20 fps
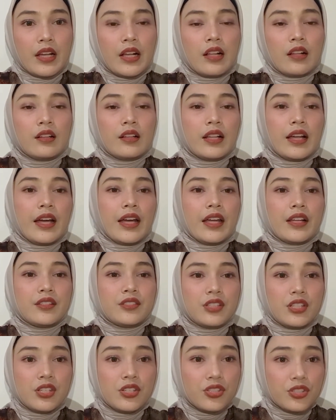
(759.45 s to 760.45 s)
like
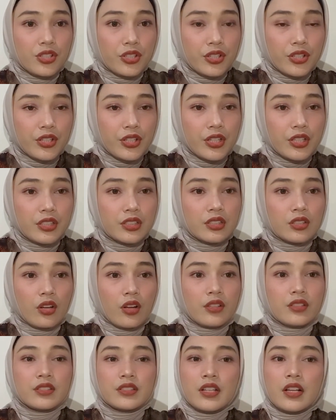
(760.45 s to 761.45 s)
teachers,
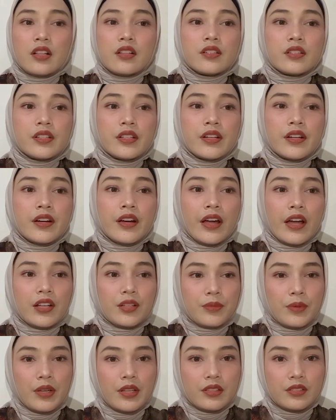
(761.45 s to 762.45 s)
counselor,
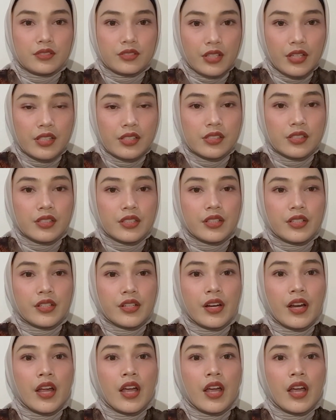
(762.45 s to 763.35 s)
administrator,